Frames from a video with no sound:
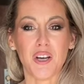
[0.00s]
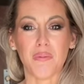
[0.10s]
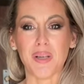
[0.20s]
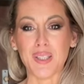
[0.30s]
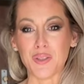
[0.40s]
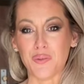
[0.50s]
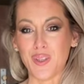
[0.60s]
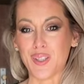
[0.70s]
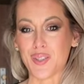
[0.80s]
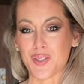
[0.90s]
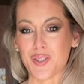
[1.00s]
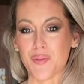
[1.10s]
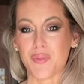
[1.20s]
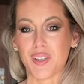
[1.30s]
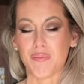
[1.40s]
better fit or
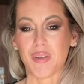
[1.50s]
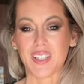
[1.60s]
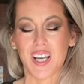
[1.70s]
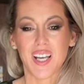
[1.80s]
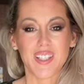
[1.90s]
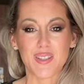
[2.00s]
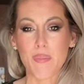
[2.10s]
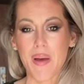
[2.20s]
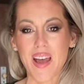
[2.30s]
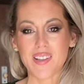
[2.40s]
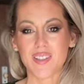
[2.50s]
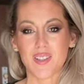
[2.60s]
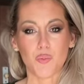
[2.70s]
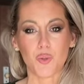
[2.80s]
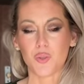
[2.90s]
something, but it
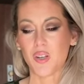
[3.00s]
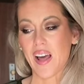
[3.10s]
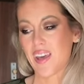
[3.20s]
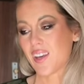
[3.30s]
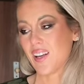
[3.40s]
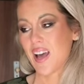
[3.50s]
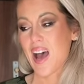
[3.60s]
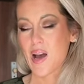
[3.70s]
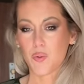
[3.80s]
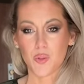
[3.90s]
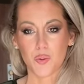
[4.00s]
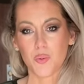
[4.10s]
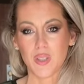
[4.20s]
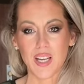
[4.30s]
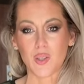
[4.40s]
depends what you like and how you
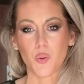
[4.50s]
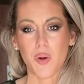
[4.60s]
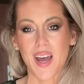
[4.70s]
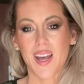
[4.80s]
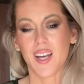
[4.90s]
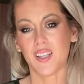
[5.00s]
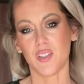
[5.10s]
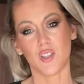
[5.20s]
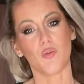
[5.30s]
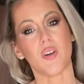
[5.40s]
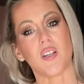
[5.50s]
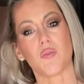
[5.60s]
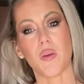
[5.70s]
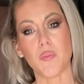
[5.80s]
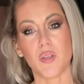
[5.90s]
would like to wear this
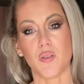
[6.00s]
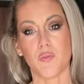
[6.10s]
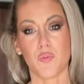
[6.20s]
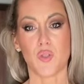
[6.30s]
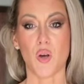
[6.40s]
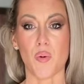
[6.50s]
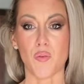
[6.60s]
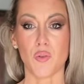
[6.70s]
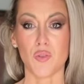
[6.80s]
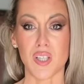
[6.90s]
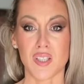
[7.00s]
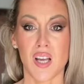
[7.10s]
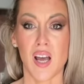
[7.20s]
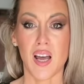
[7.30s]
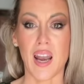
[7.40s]
dress. Maybe some of you just
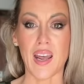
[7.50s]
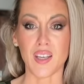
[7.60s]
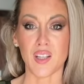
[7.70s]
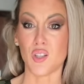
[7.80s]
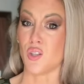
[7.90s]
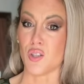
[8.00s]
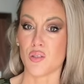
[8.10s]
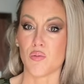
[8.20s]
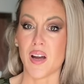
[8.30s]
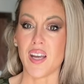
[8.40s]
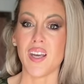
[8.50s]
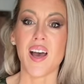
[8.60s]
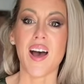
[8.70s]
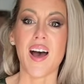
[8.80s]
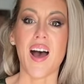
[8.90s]
like it this way.
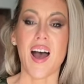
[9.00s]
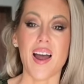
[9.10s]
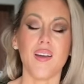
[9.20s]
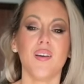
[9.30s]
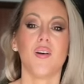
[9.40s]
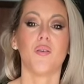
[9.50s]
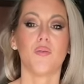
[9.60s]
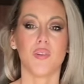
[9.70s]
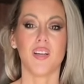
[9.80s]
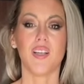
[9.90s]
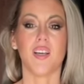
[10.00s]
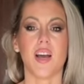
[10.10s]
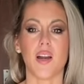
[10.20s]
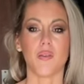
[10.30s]
I really